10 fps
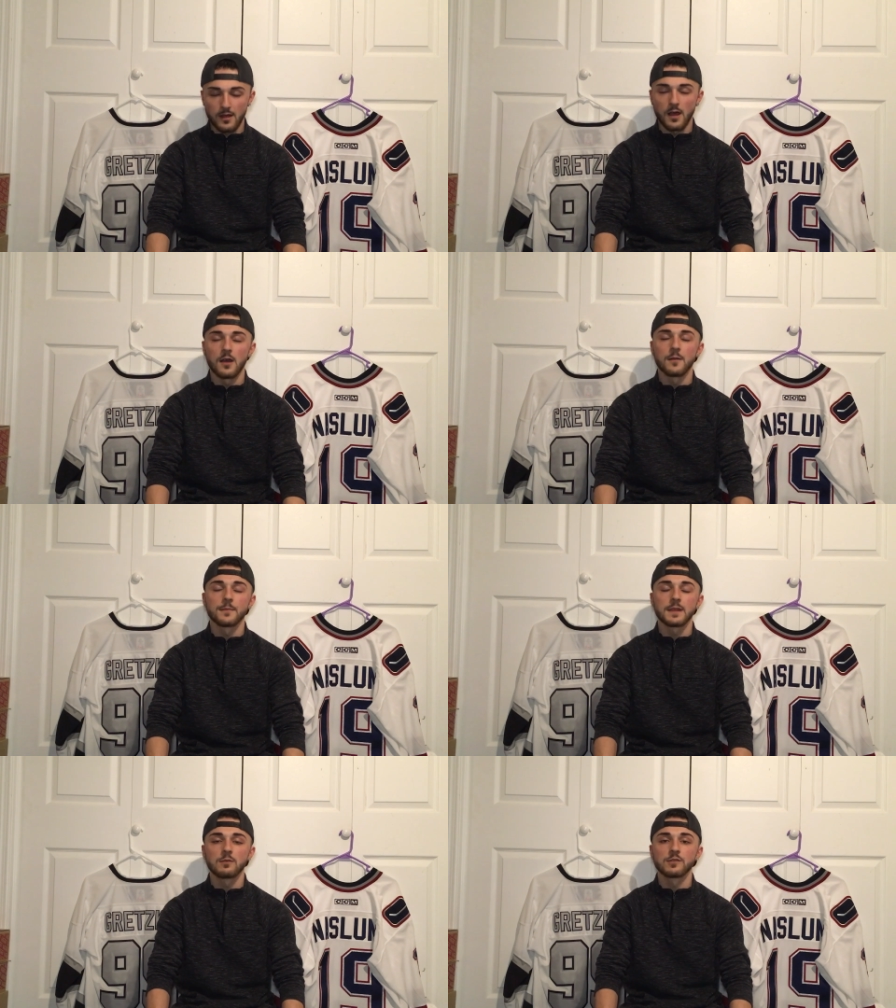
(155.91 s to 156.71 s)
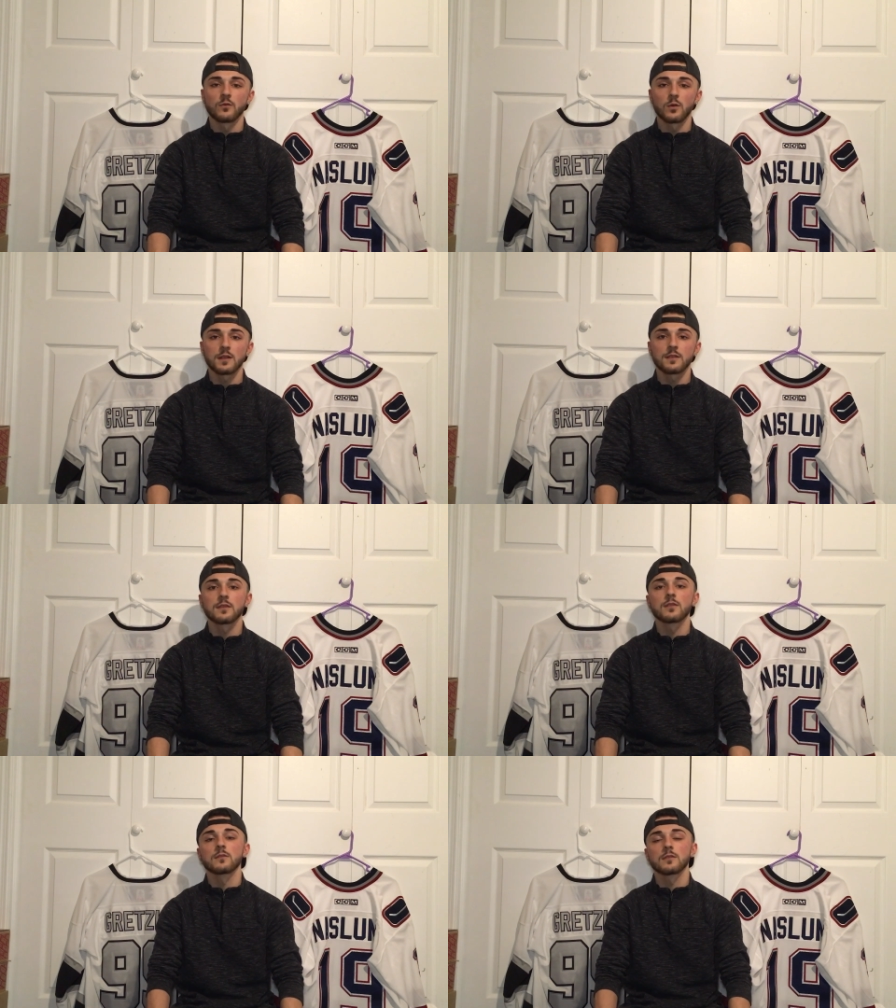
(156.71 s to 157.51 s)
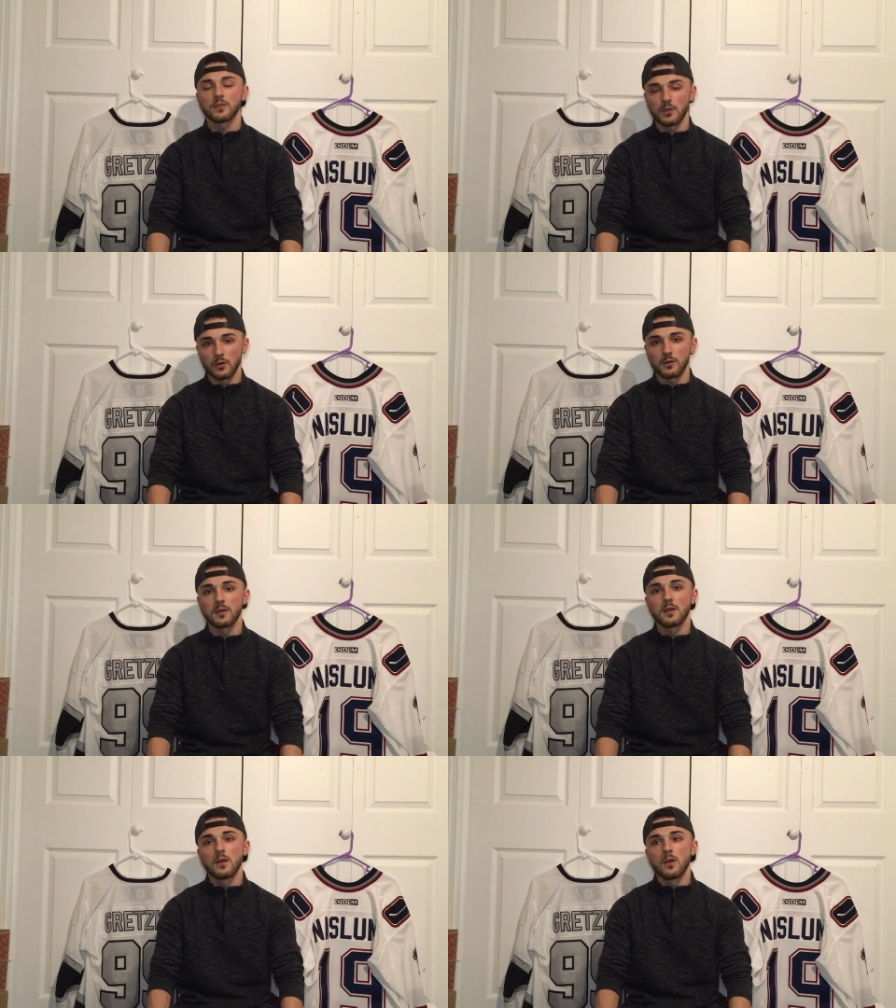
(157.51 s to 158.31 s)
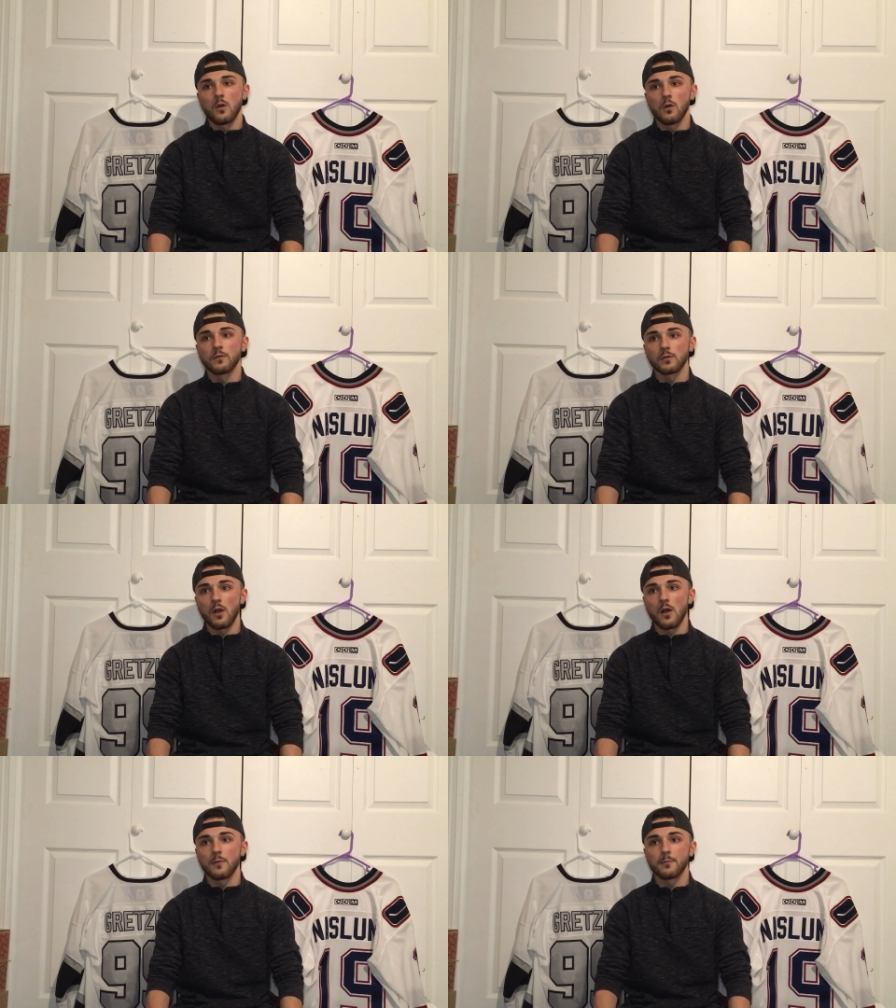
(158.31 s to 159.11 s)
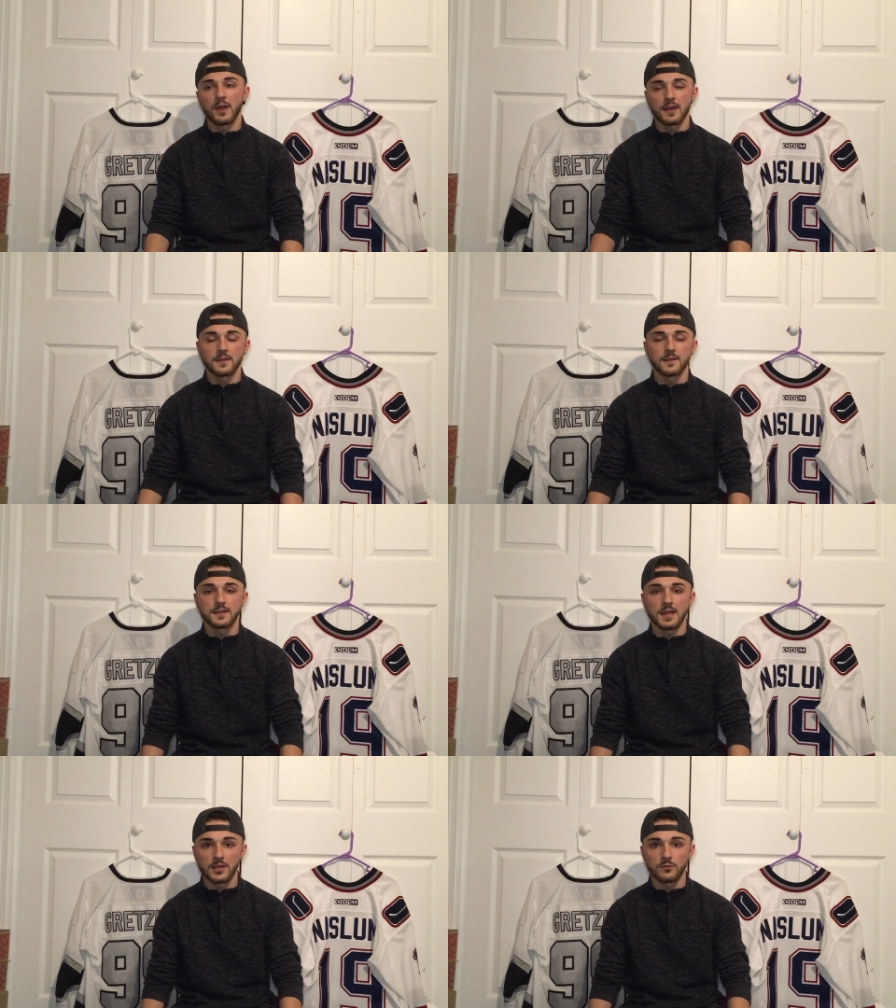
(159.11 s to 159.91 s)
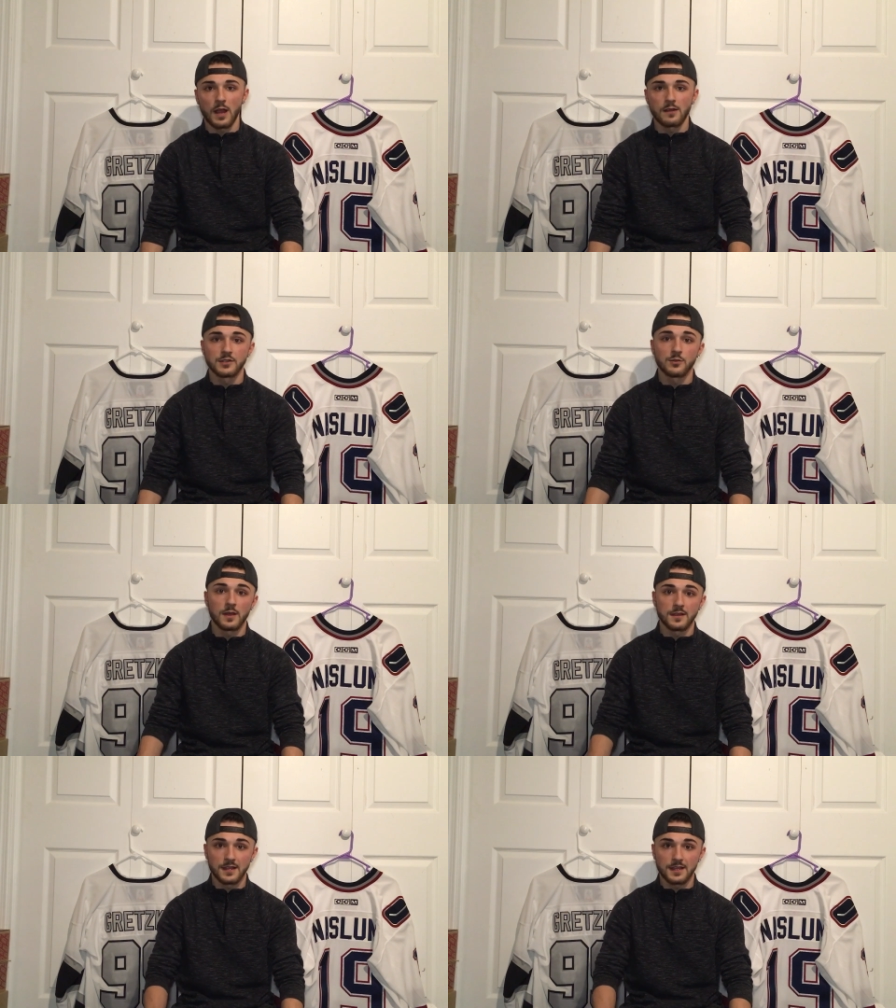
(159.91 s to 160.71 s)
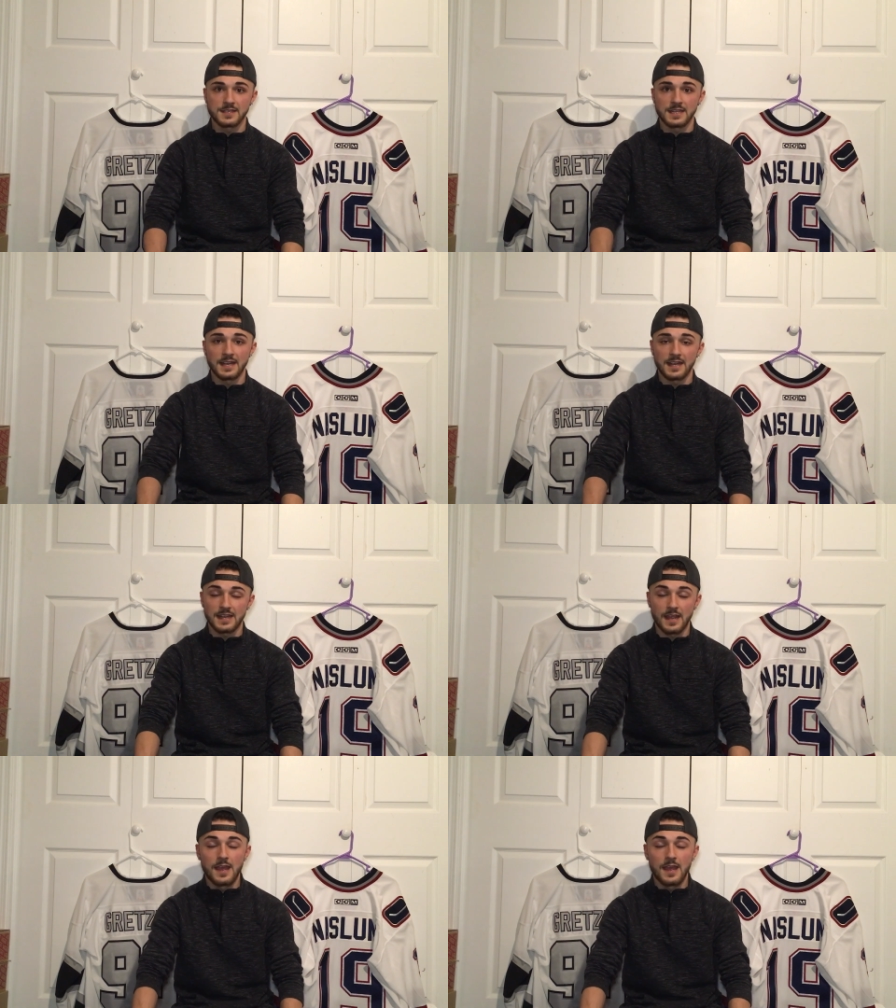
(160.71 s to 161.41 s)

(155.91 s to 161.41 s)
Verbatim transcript: Um, he was 43rd overall, picked in the second round in 2016, and